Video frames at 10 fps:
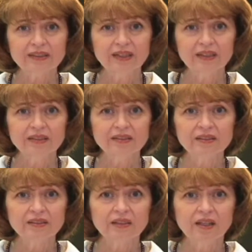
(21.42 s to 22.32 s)

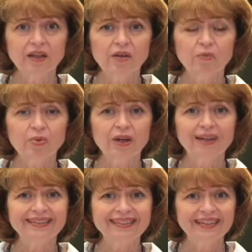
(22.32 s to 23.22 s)
signs,
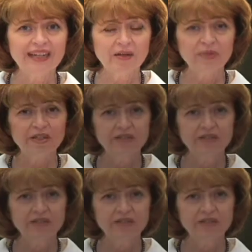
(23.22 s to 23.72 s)
but can be